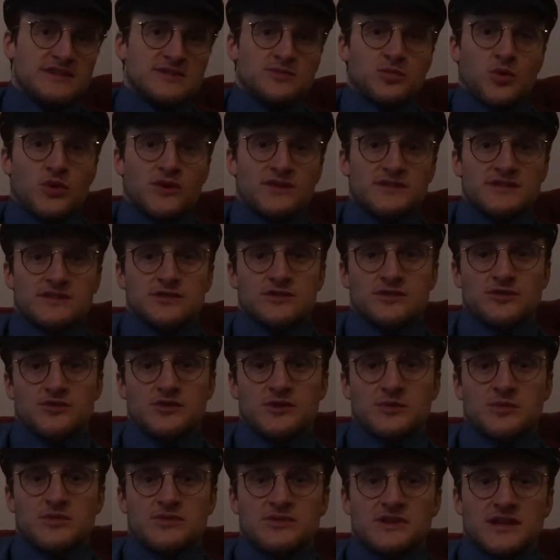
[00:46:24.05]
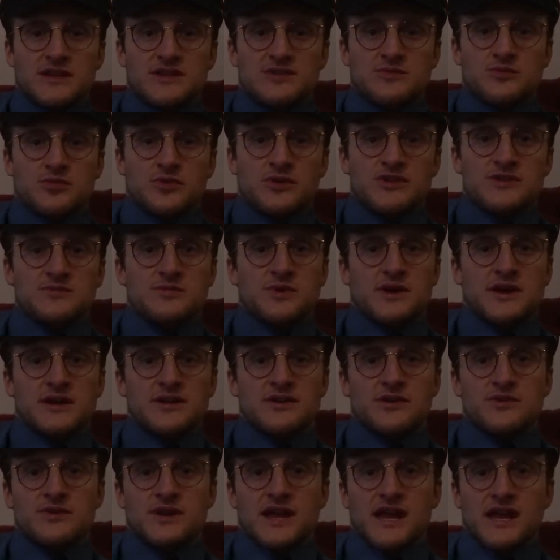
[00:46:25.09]
is 0.03 percentage points behind
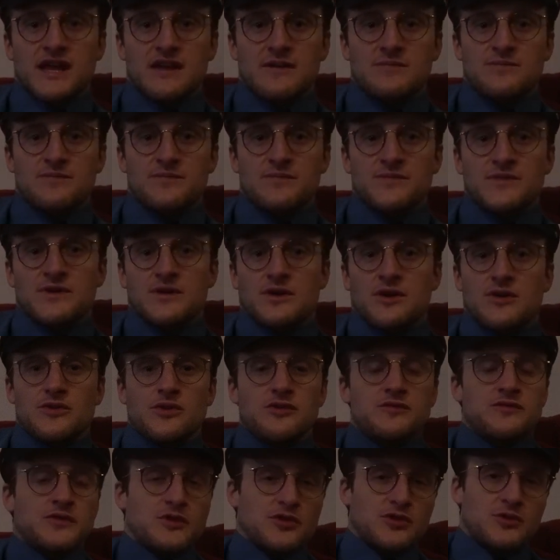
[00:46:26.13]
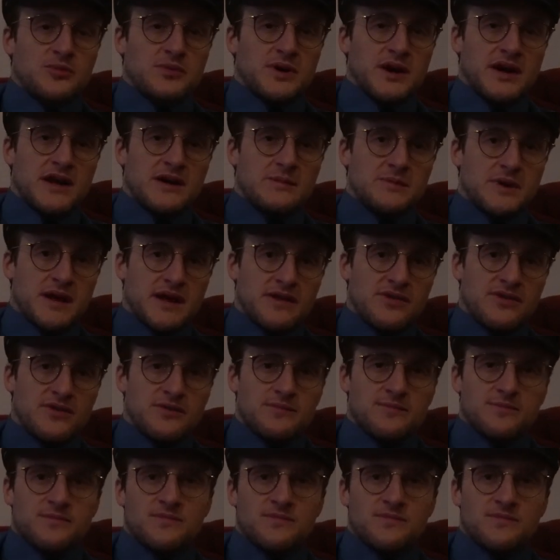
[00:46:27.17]
cocaine, although further behind meth.